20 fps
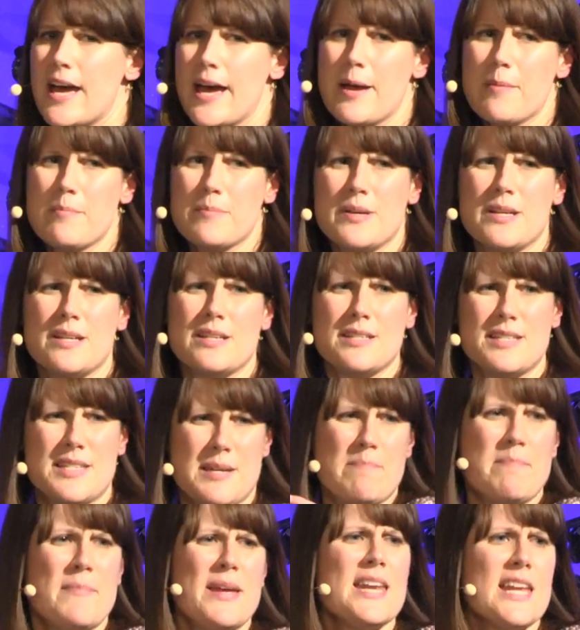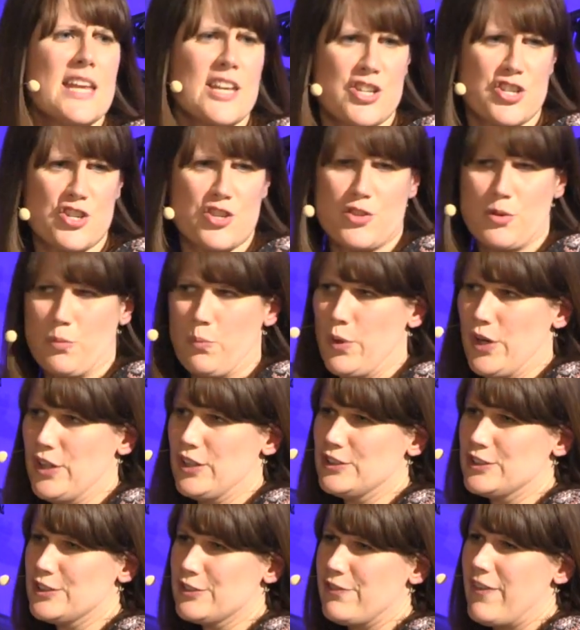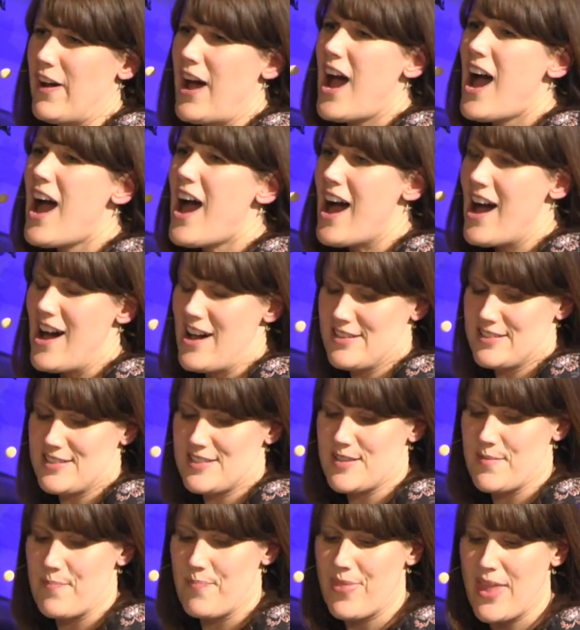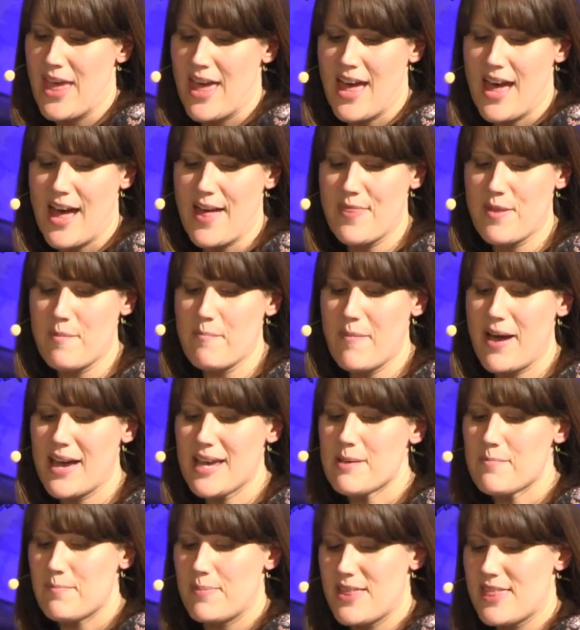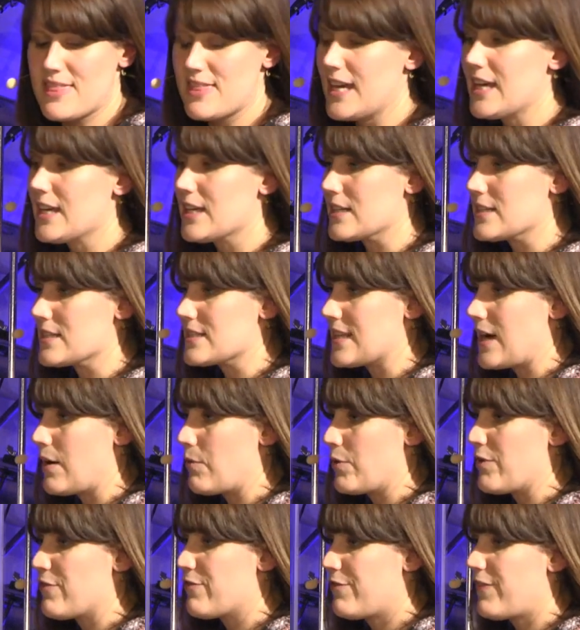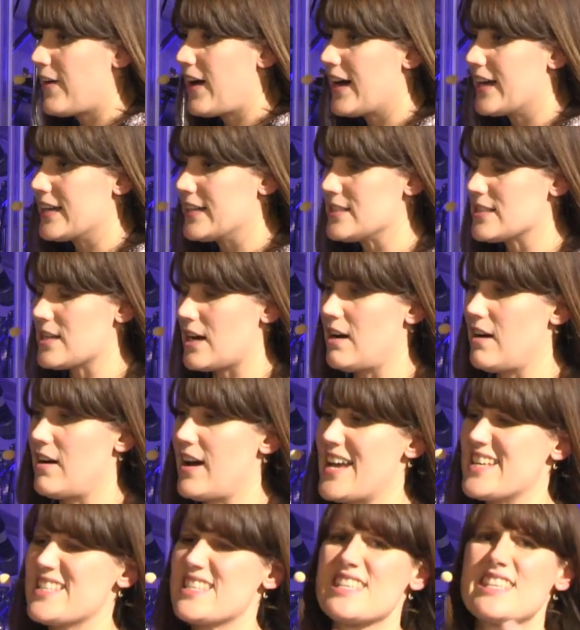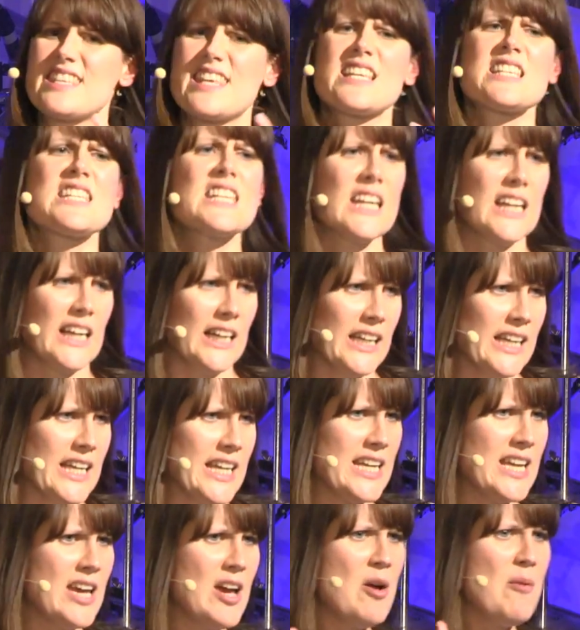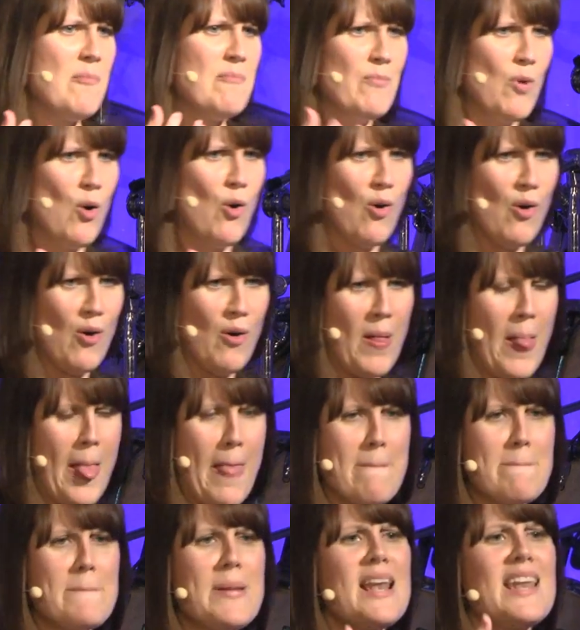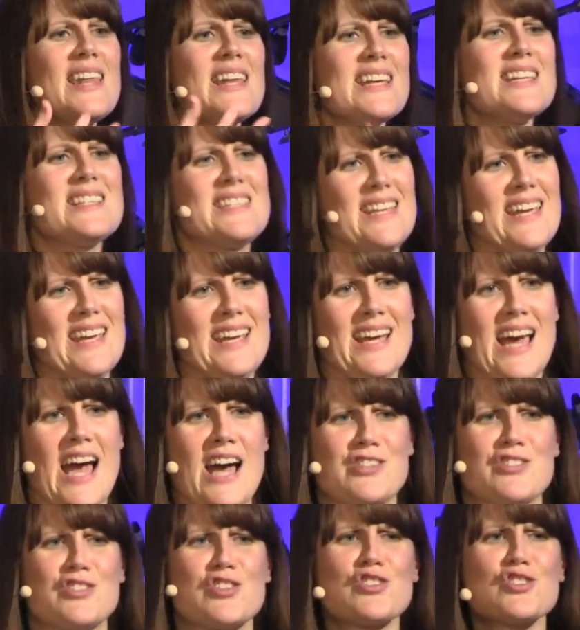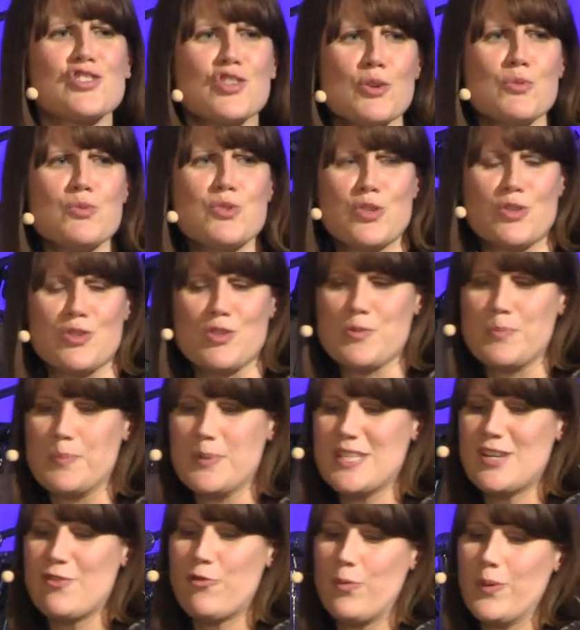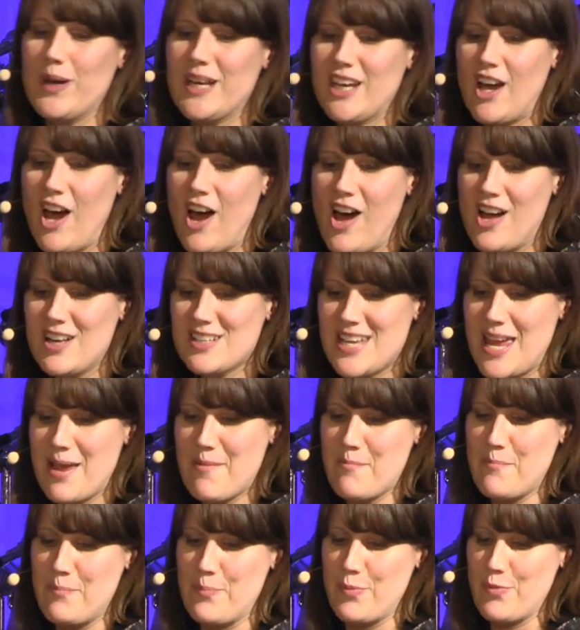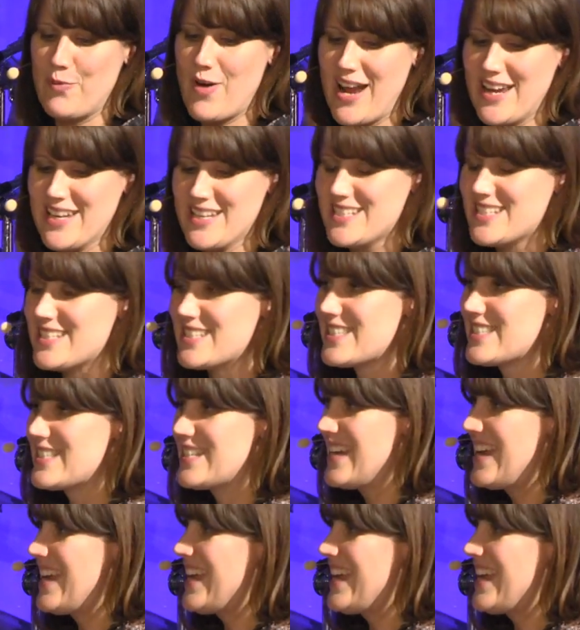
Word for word: um, diminish the world of art. And there might be things that we find are aesthetically more pleasing and suit us, but if we can't embrace